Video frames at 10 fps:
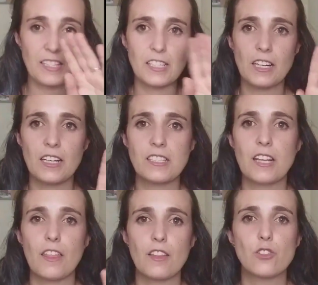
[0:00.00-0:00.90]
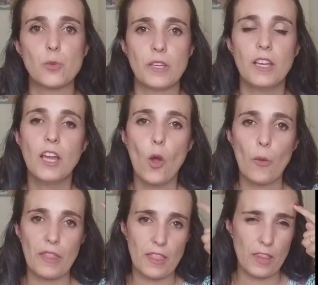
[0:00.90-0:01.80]
has nothing to be
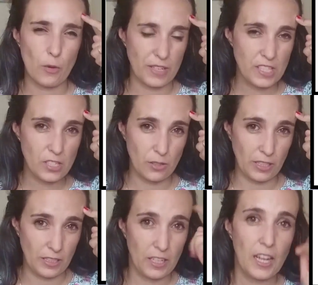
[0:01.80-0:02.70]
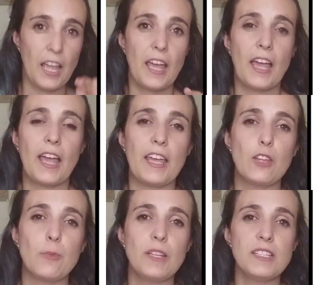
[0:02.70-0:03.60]
with the reasoning. It
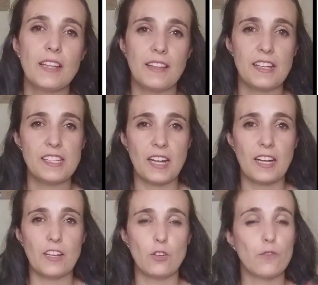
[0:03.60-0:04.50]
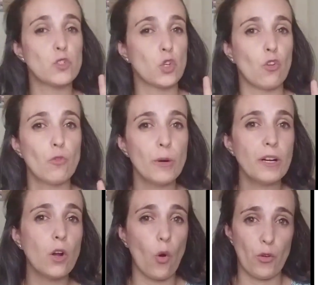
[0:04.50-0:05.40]
means that it is a kind of software
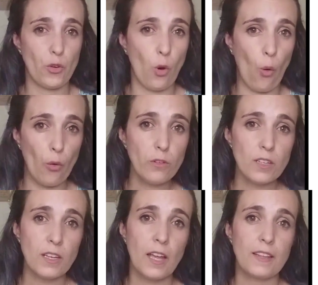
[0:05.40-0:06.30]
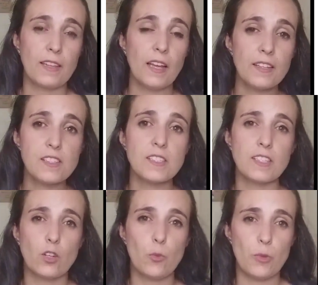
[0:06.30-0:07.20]
or code that the
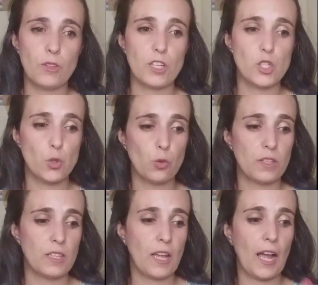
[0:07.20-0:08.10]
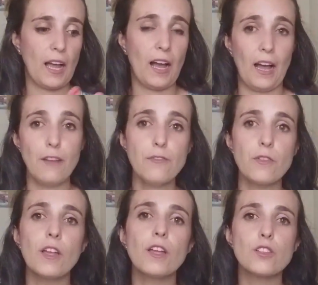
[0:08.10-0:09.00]
computer should have
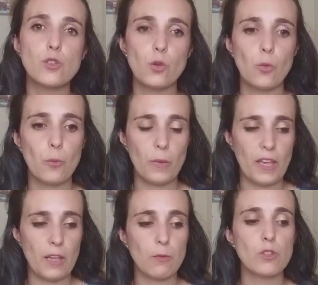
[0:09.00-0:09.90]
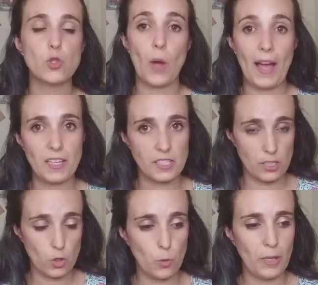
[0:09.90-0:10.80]
to be able to access,
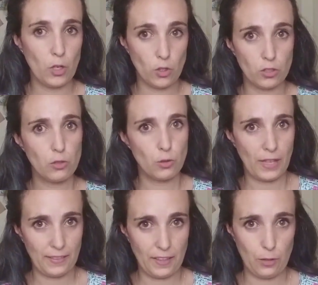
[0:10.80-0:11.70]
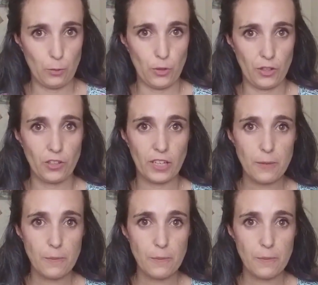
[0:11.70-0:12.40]
to belong to that network, okay?